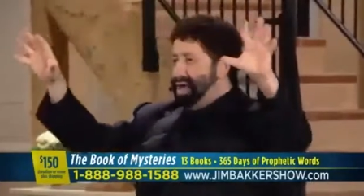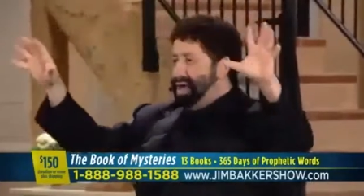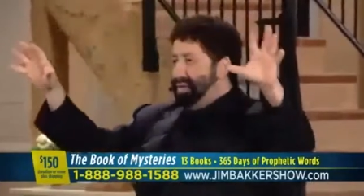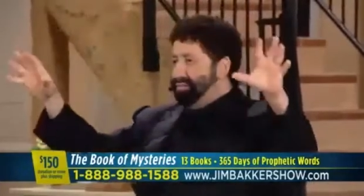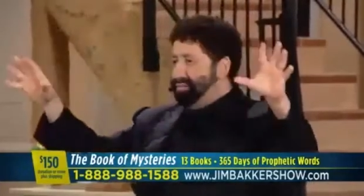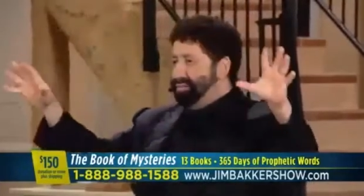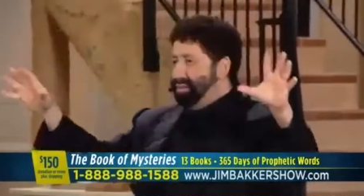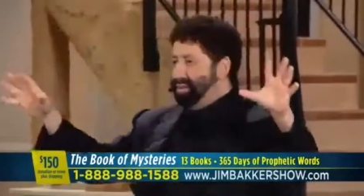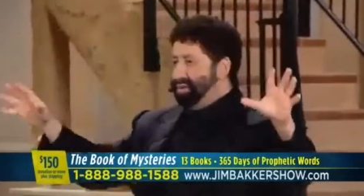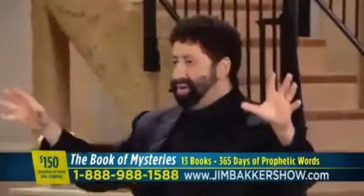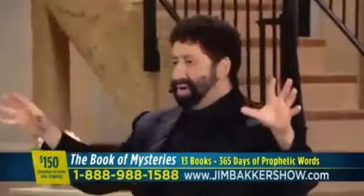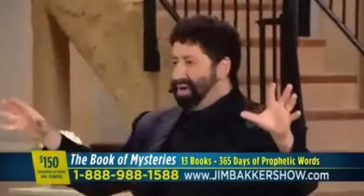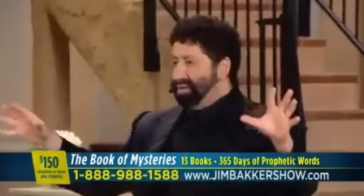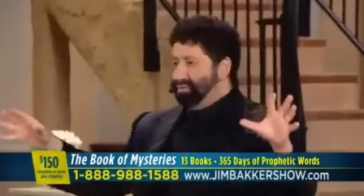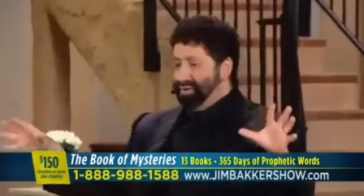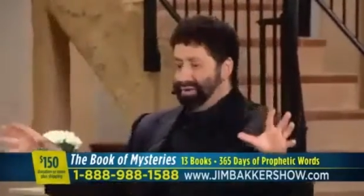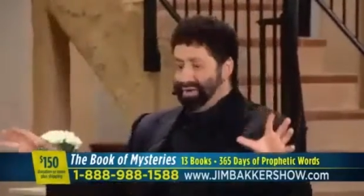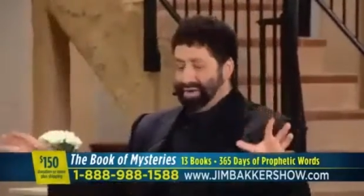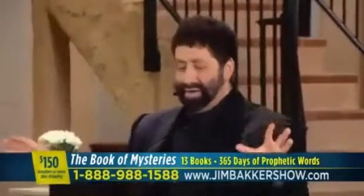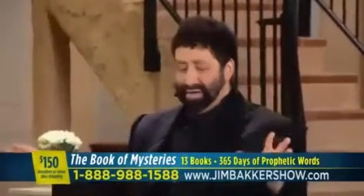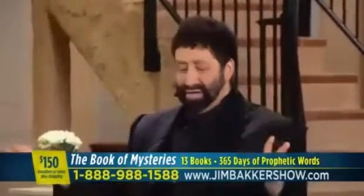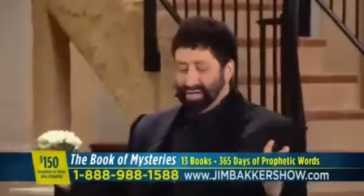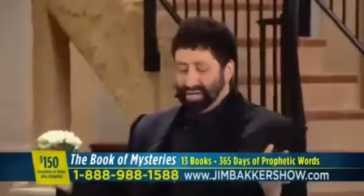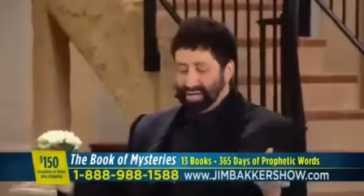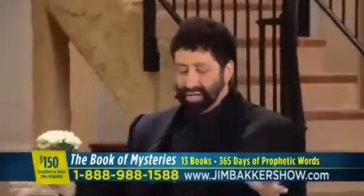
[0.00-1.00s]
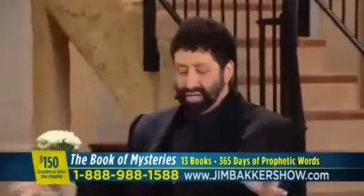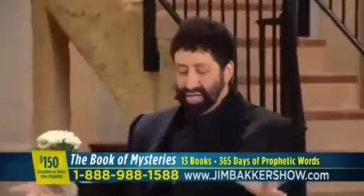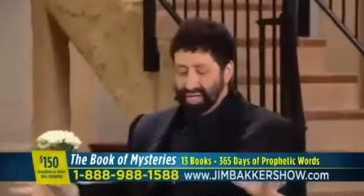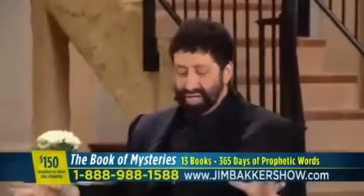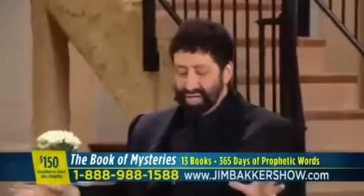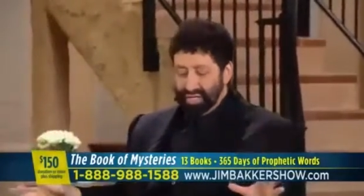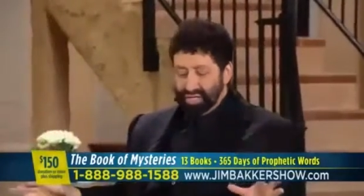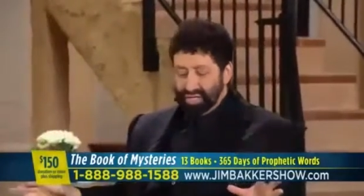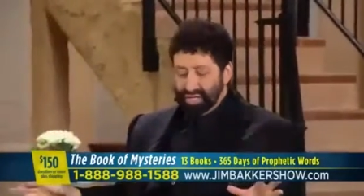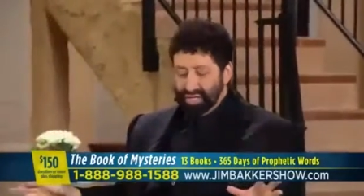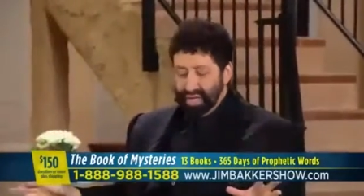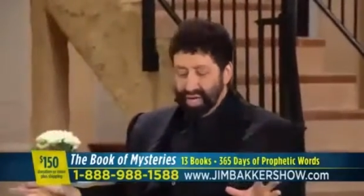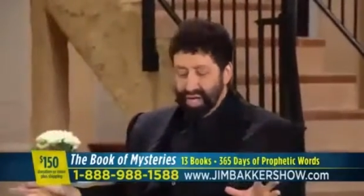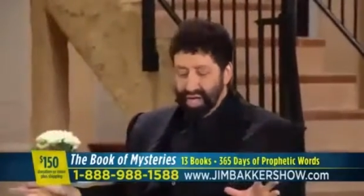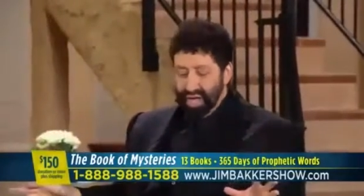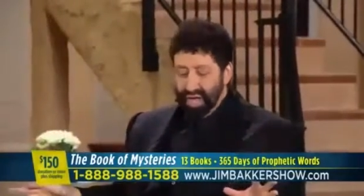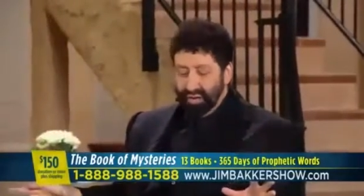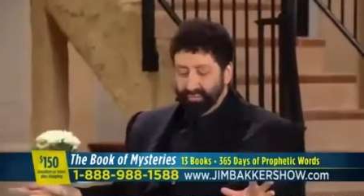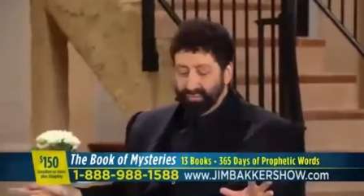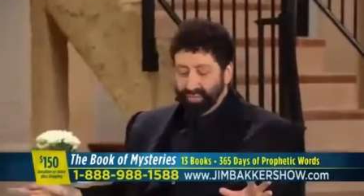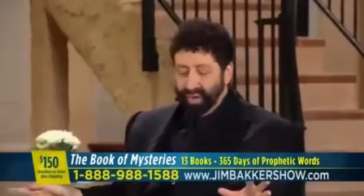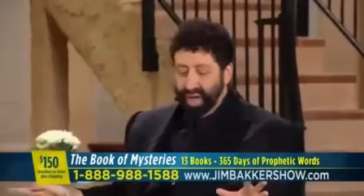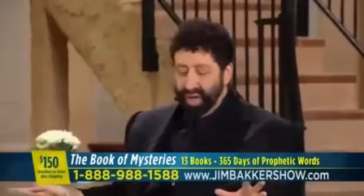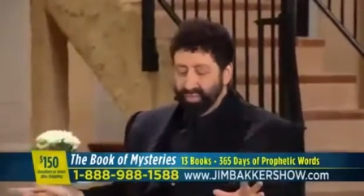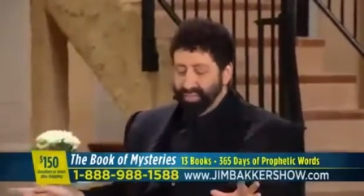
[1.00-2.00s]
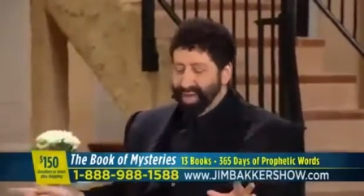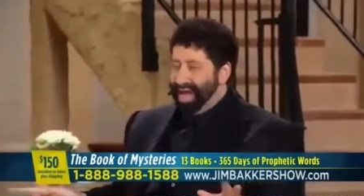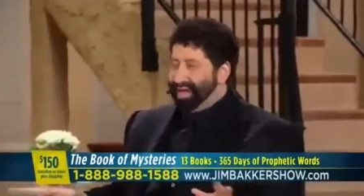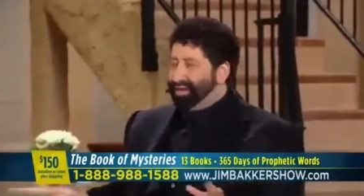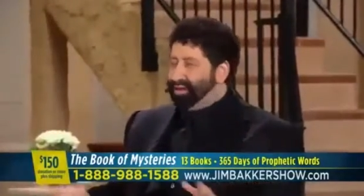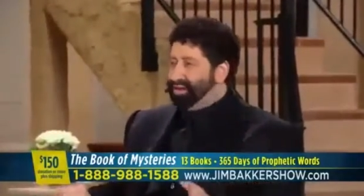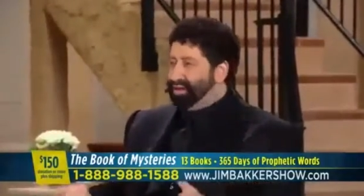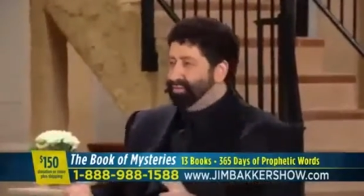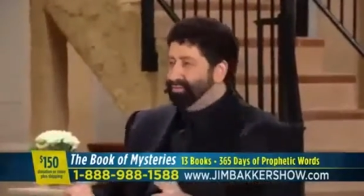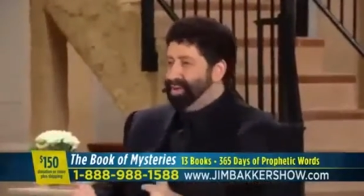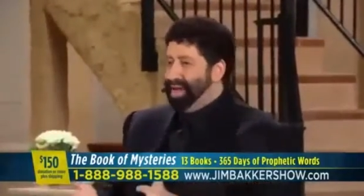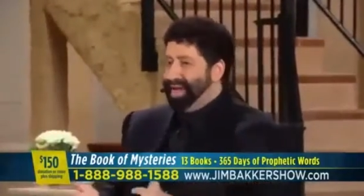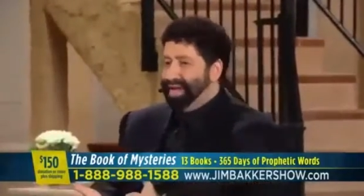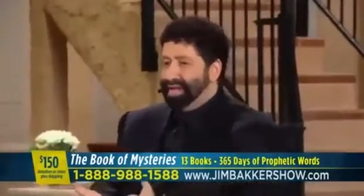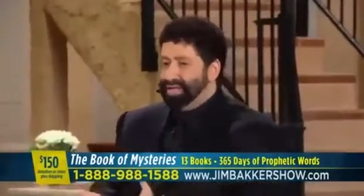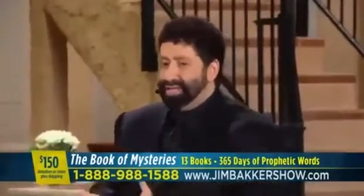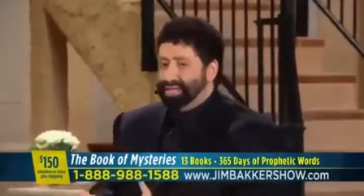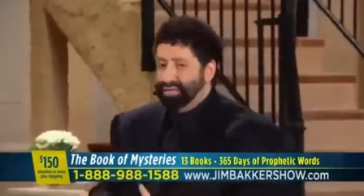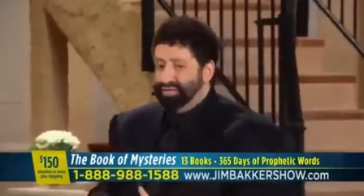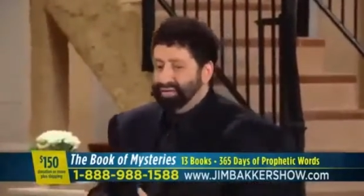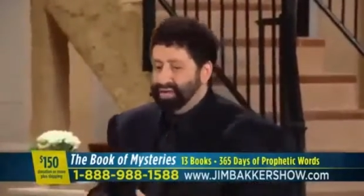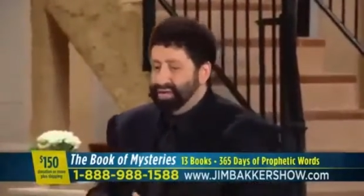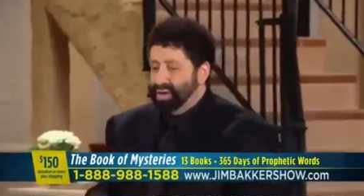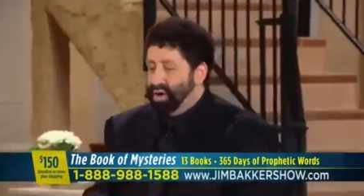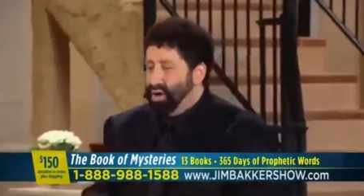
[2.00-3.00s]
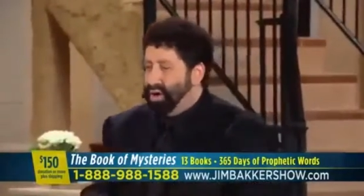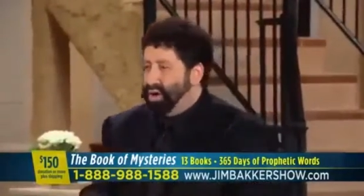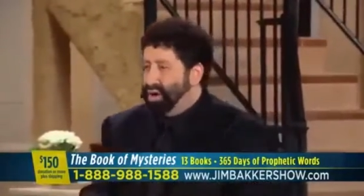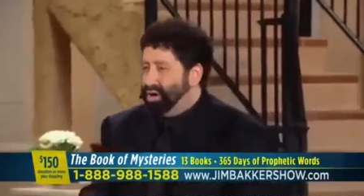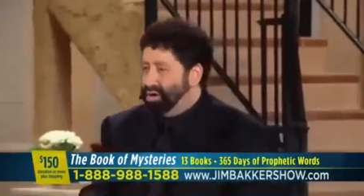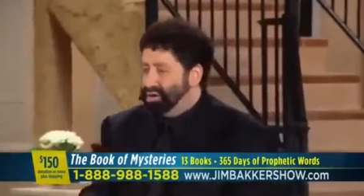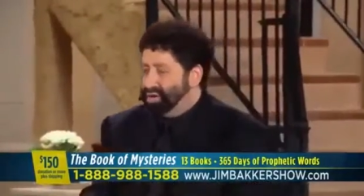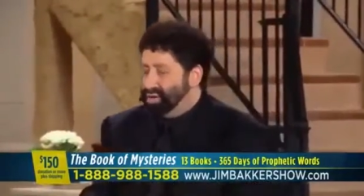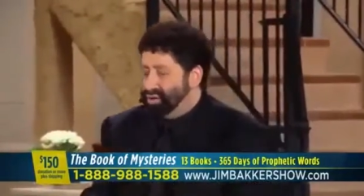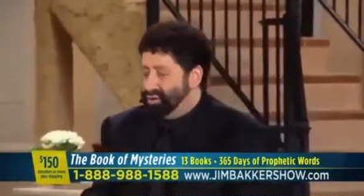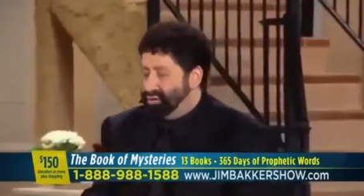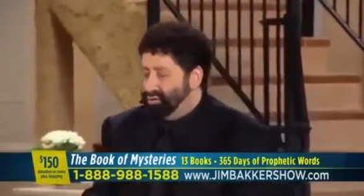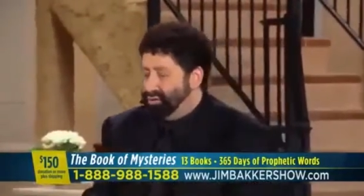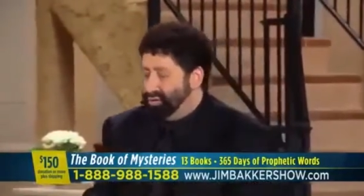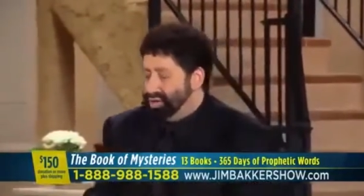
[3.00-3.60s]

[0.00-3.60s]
up, covered in a sheet. At the base of the arch